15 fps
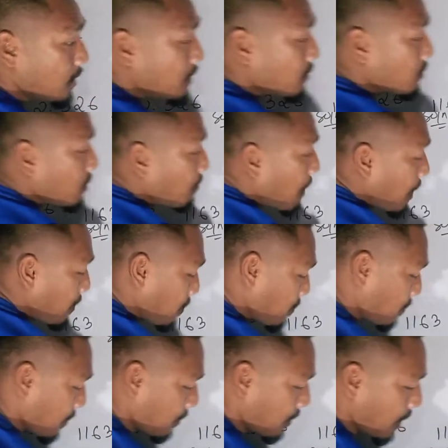This
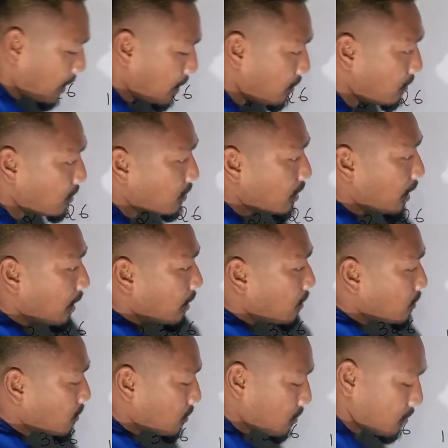remainder will write here,
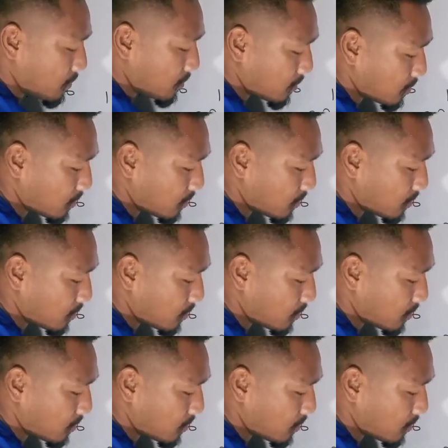and this.